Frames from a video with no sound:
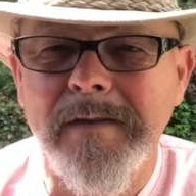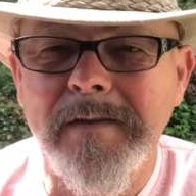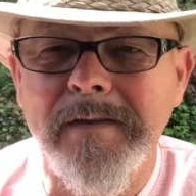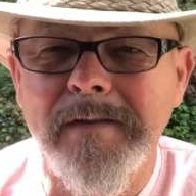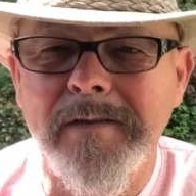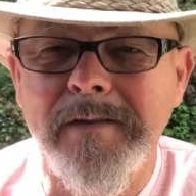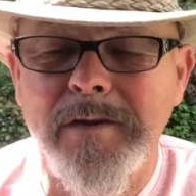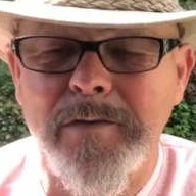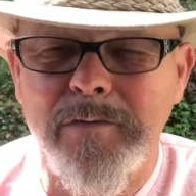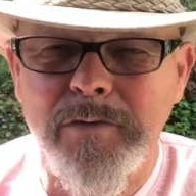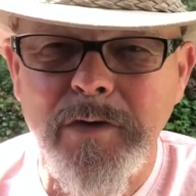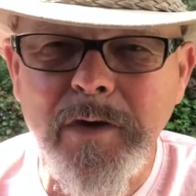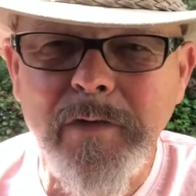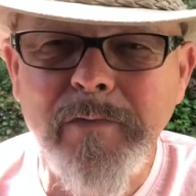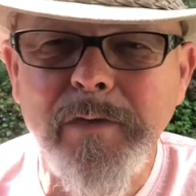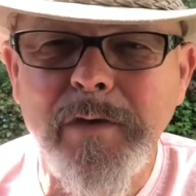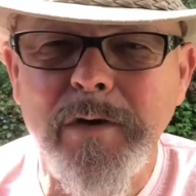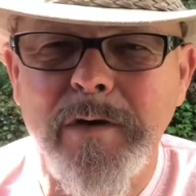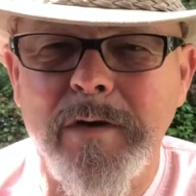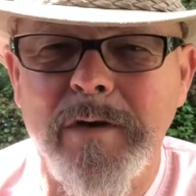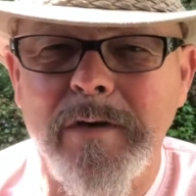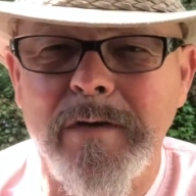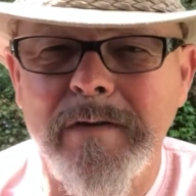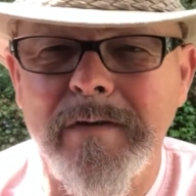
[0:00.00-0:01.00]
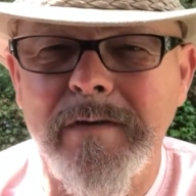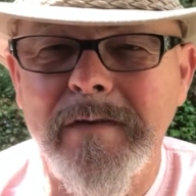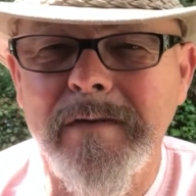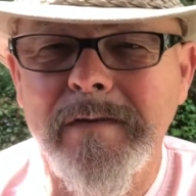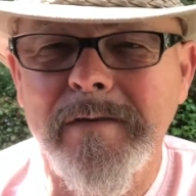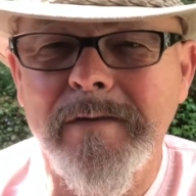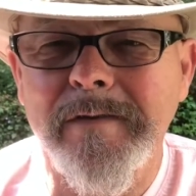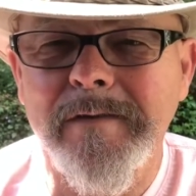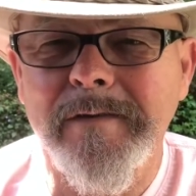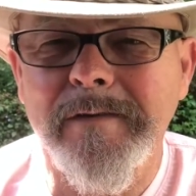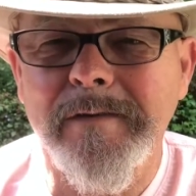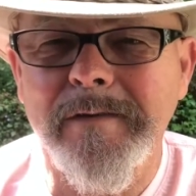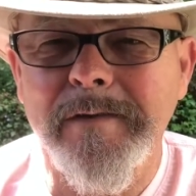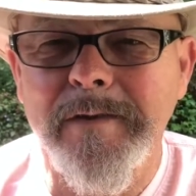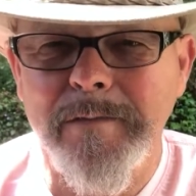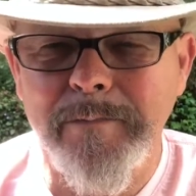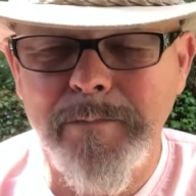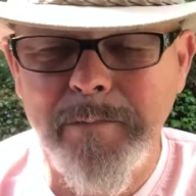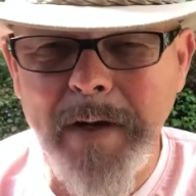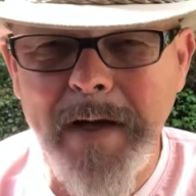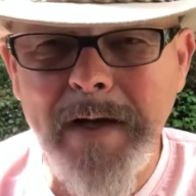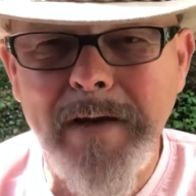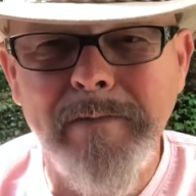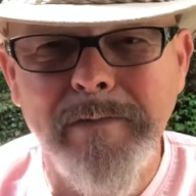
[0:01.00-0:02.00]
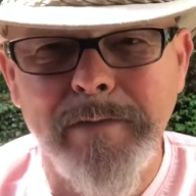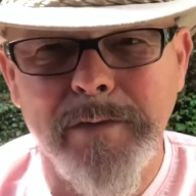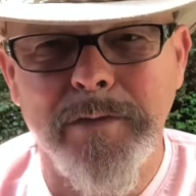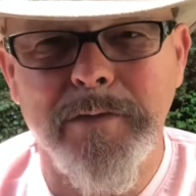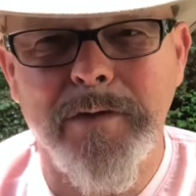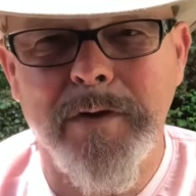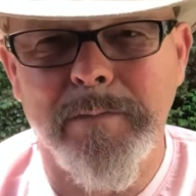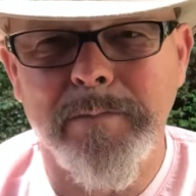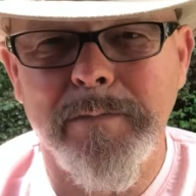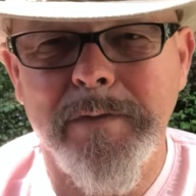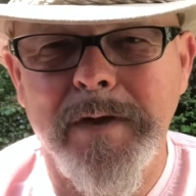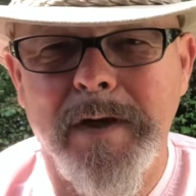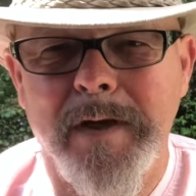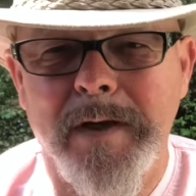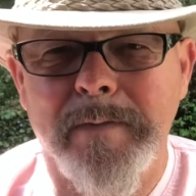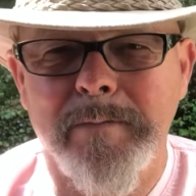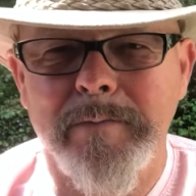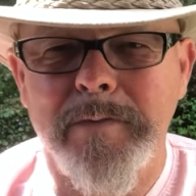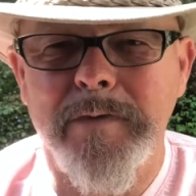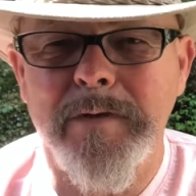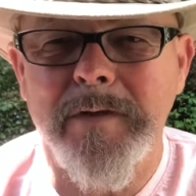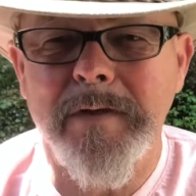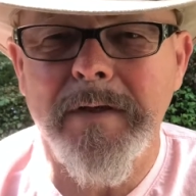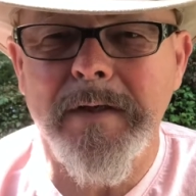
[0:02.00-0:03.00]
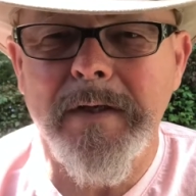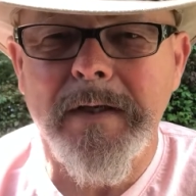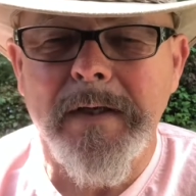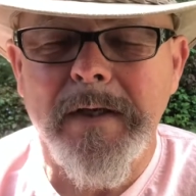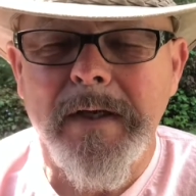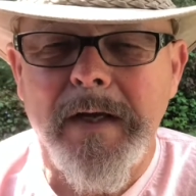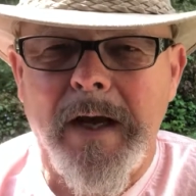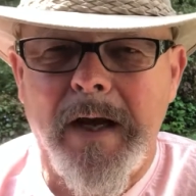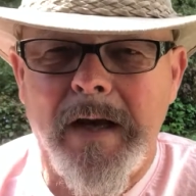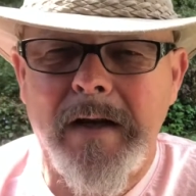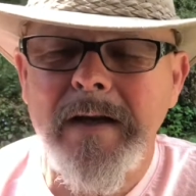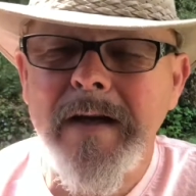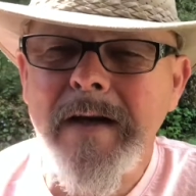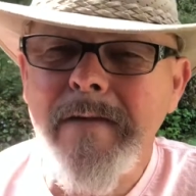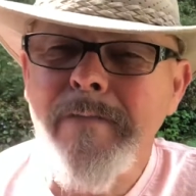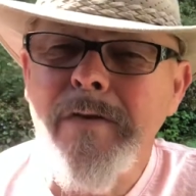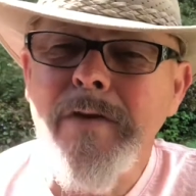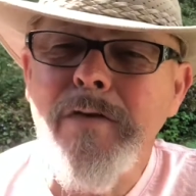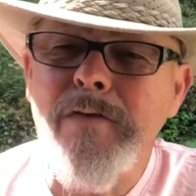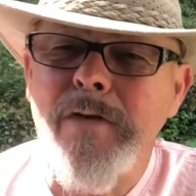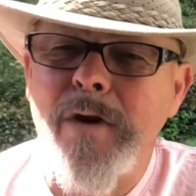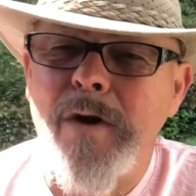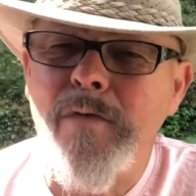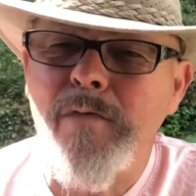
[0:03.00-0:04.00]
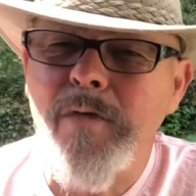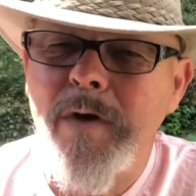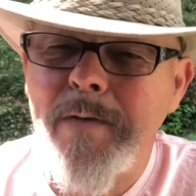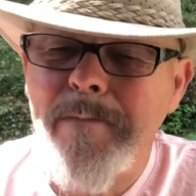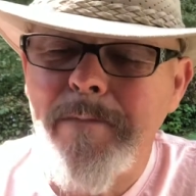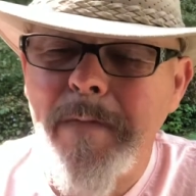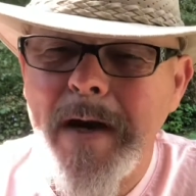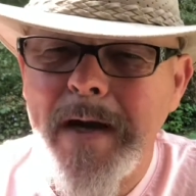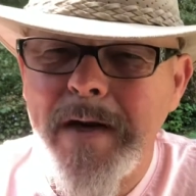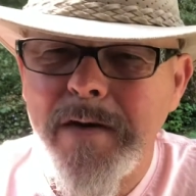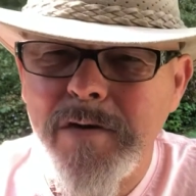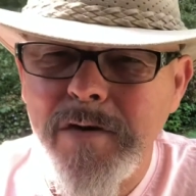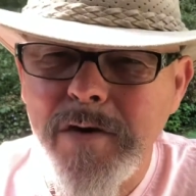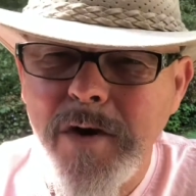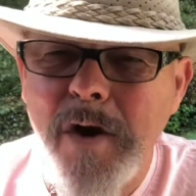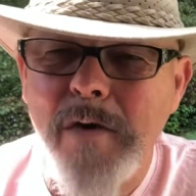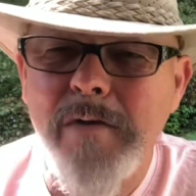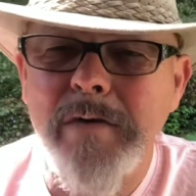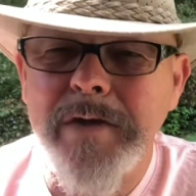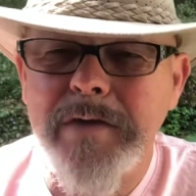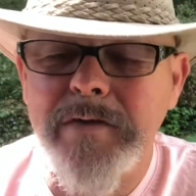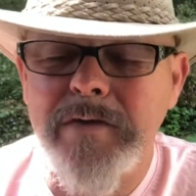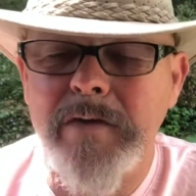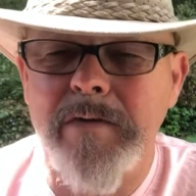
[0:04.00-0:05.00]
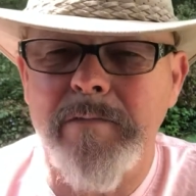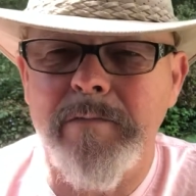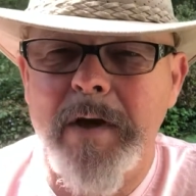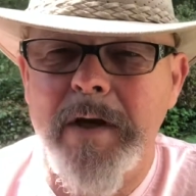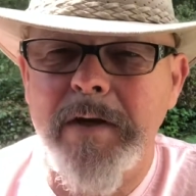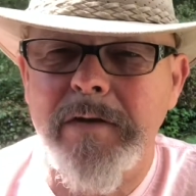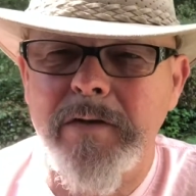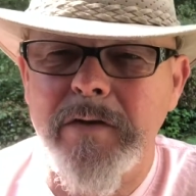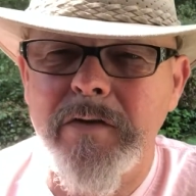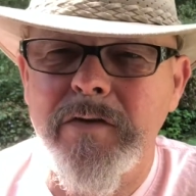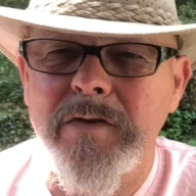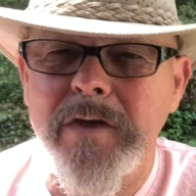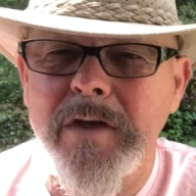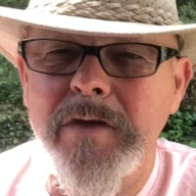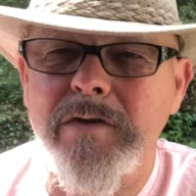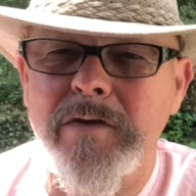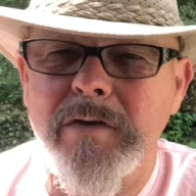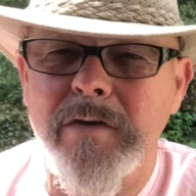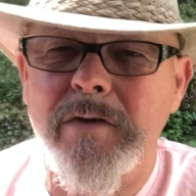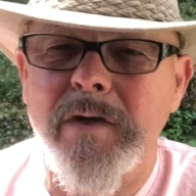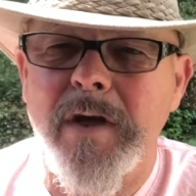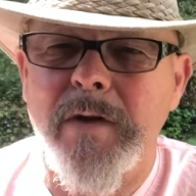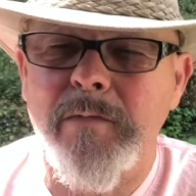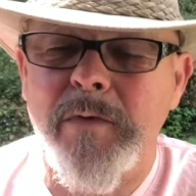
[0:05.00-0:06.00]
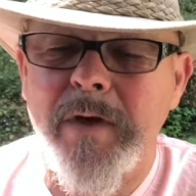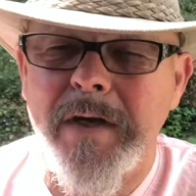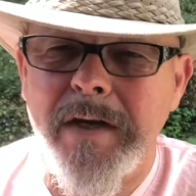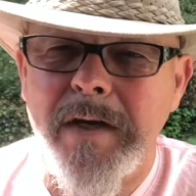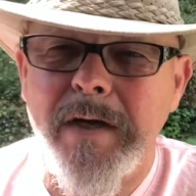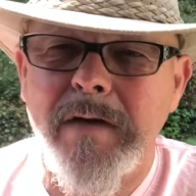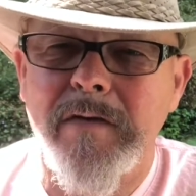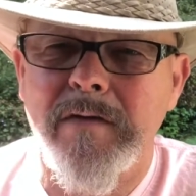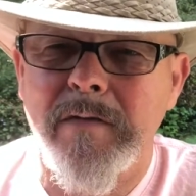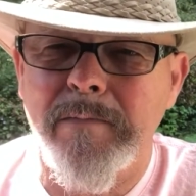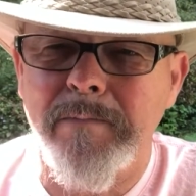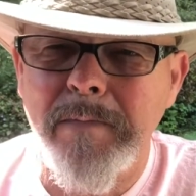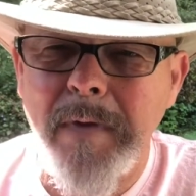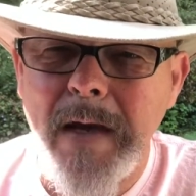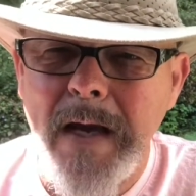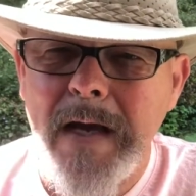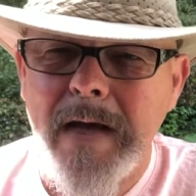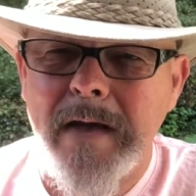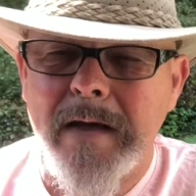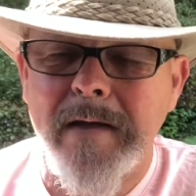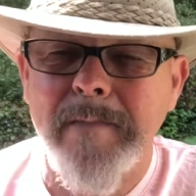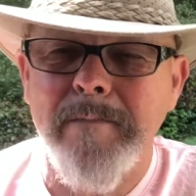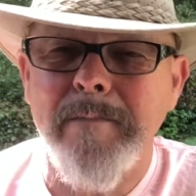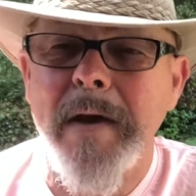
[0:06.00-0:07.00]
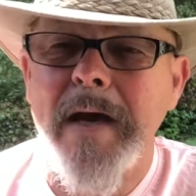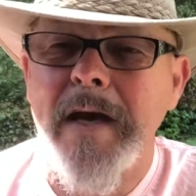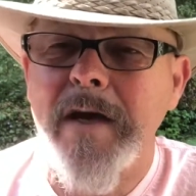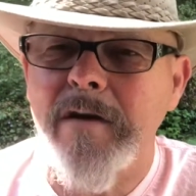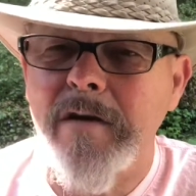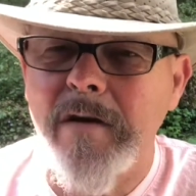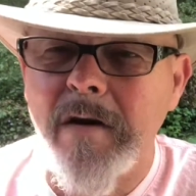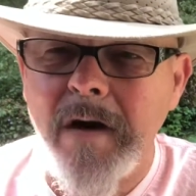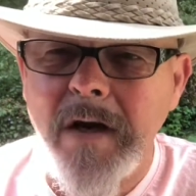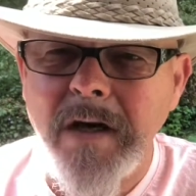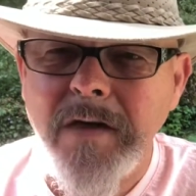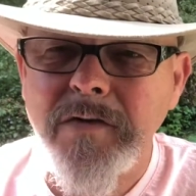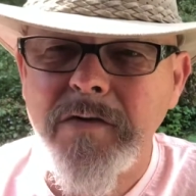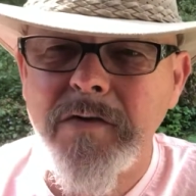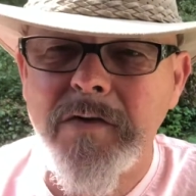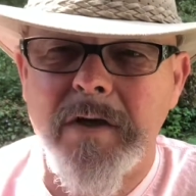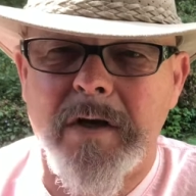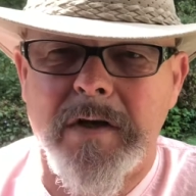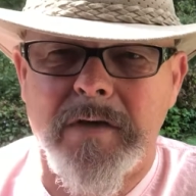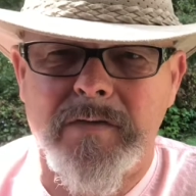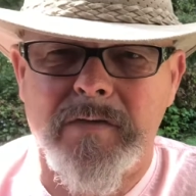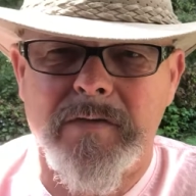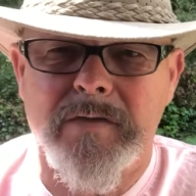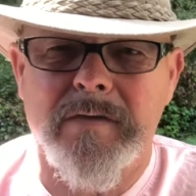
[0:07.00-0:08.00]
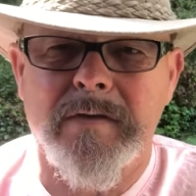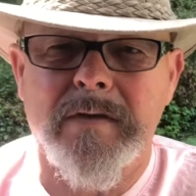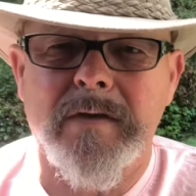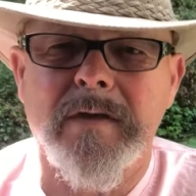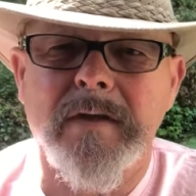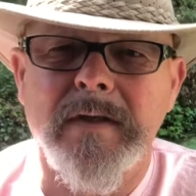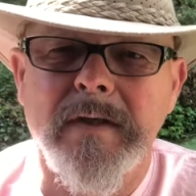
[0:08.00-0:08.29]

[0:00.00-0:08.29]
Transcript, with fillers: They're difficult. They're painful sometimes. And even though we may know it's the right decision that we need to make, it may cost us.